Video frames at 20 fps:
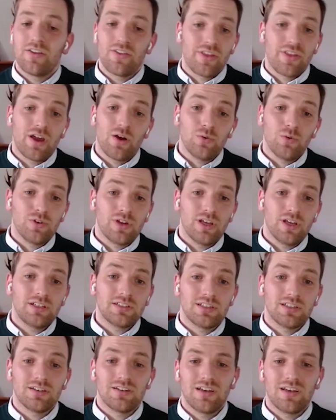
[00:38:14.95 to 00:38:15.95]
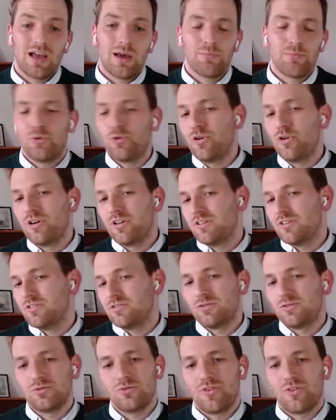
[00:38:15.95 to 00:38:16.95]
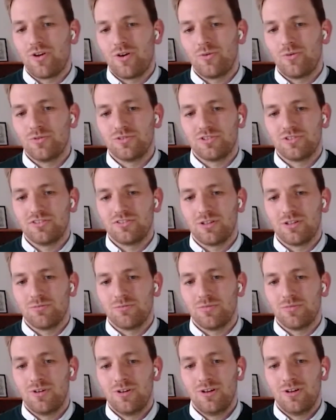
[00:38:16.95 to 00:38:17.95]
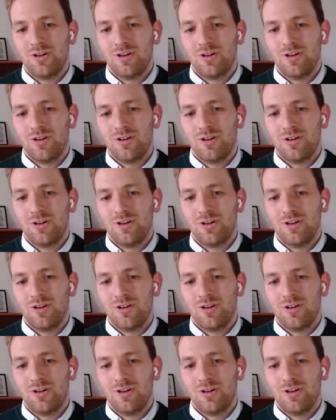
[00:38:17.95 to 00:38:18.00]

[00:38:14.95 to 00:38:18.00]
their own data and put it into their own system.